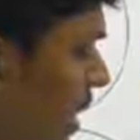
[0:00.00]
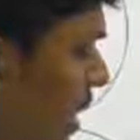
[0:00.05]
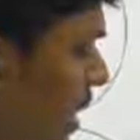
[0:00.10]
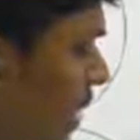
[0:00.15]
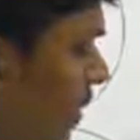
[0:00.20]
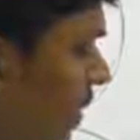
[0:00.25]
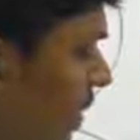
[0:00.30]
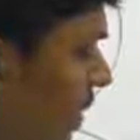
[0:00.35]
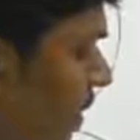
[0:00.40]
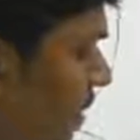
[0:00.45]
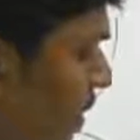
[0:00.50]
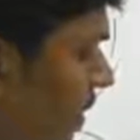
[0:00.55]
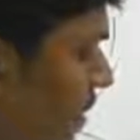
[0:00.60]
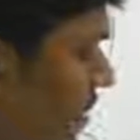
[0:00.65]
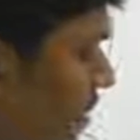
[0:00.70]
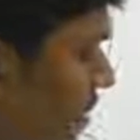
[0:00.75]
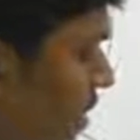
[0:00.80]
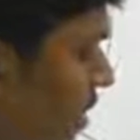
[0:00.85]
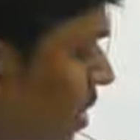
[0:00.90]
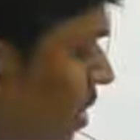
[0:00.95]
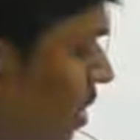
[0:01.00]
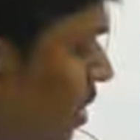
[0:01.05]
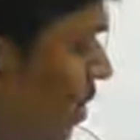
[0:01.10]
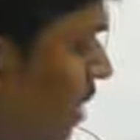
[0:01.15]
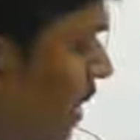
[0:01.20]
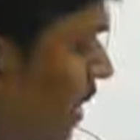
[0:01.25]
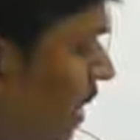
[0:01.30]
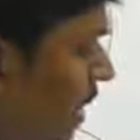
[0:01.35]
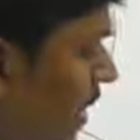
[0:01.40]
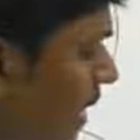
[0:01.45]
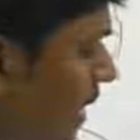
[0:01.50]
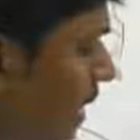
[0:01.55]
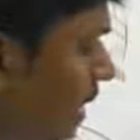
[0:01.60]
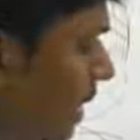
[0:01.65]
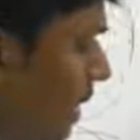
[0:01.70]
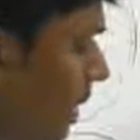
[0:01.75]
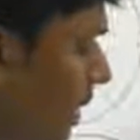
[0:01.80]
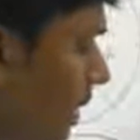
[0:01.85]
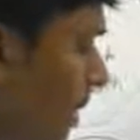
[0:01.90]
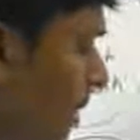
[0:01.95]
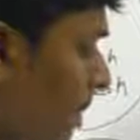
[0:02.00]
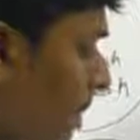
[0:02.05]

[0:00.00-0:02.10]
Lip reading: If I fix Rohit here,